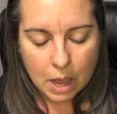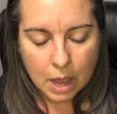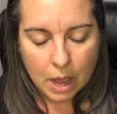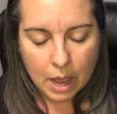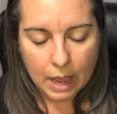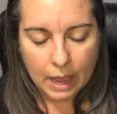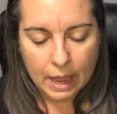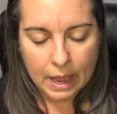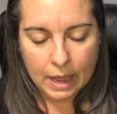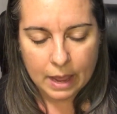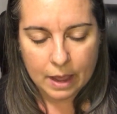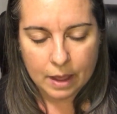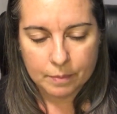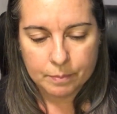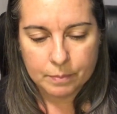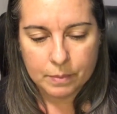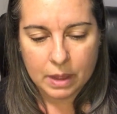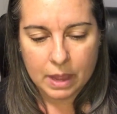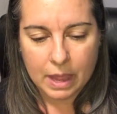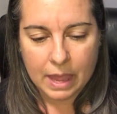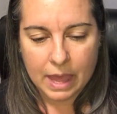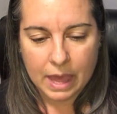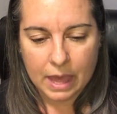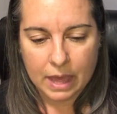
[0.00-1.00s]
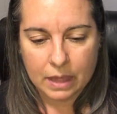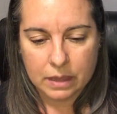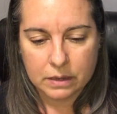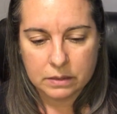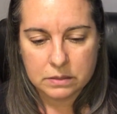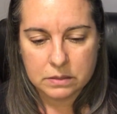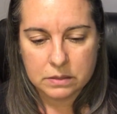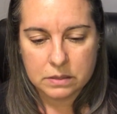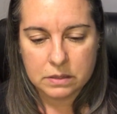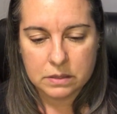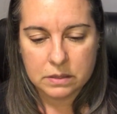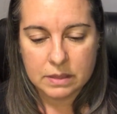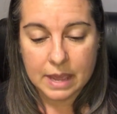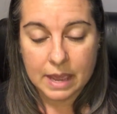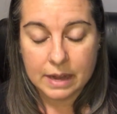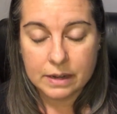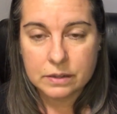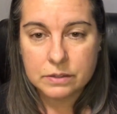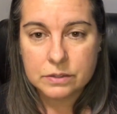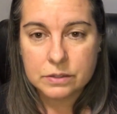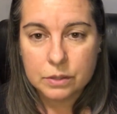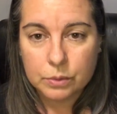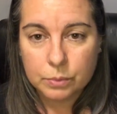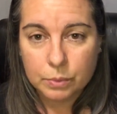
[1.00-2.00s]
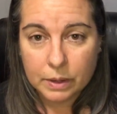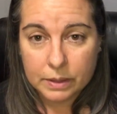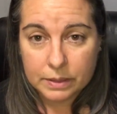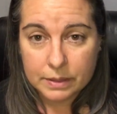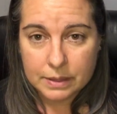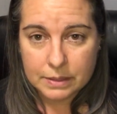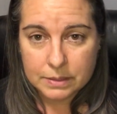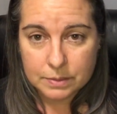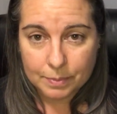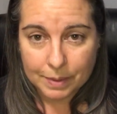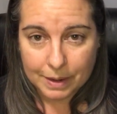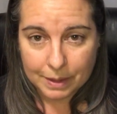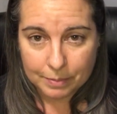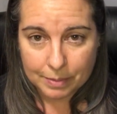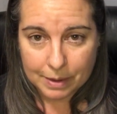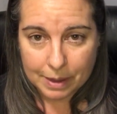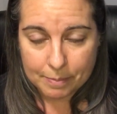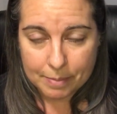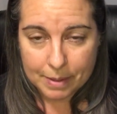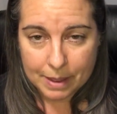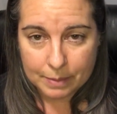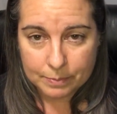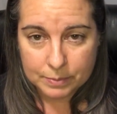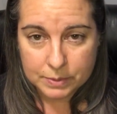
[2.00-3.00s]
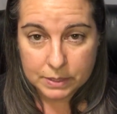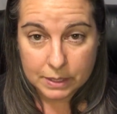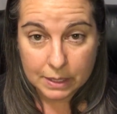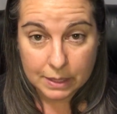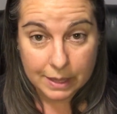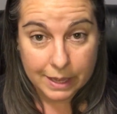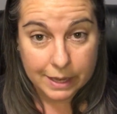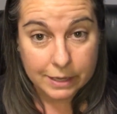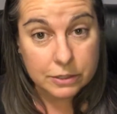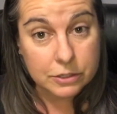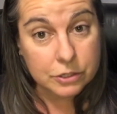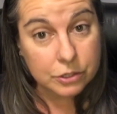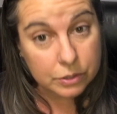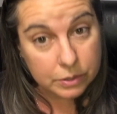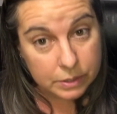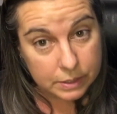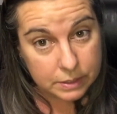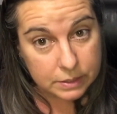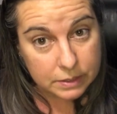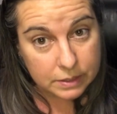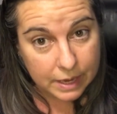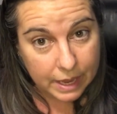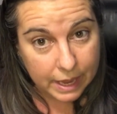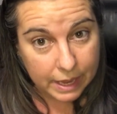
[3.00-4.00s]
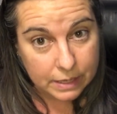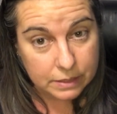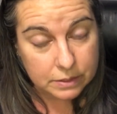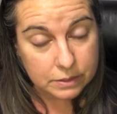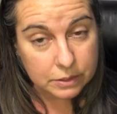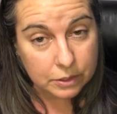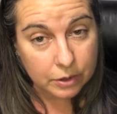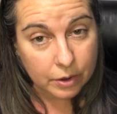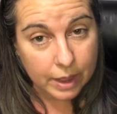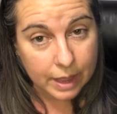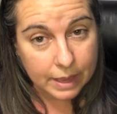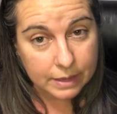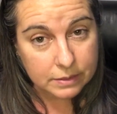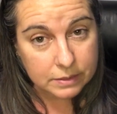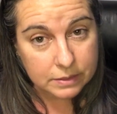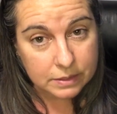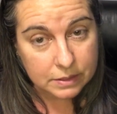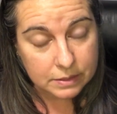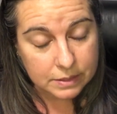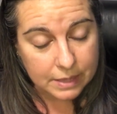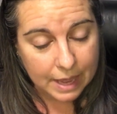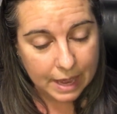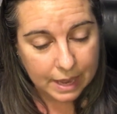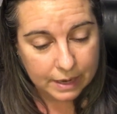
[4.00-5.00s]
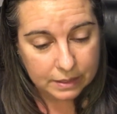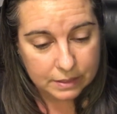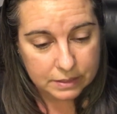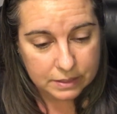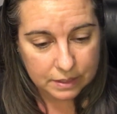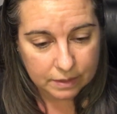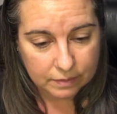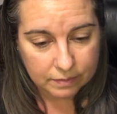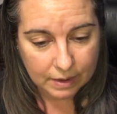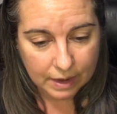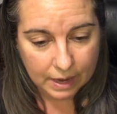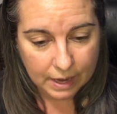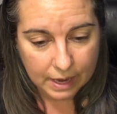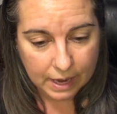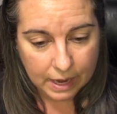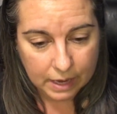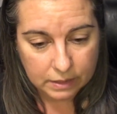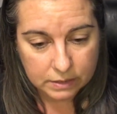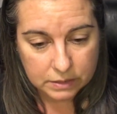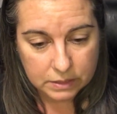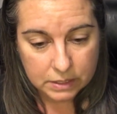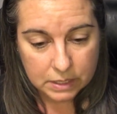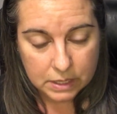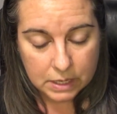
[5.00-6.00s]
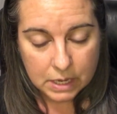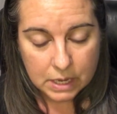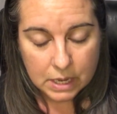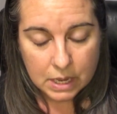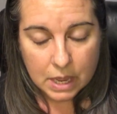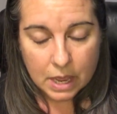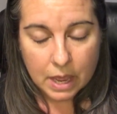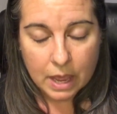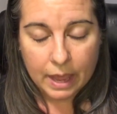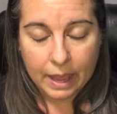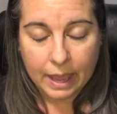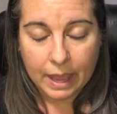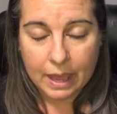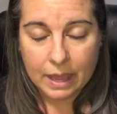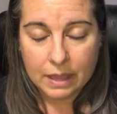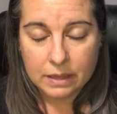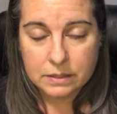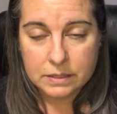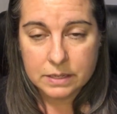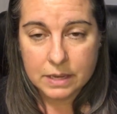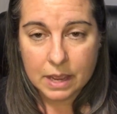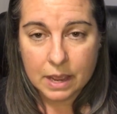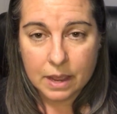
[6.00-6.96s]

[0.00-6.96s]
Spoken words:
And that is the one that's made by Pepsi that to this day still has this additive in it. And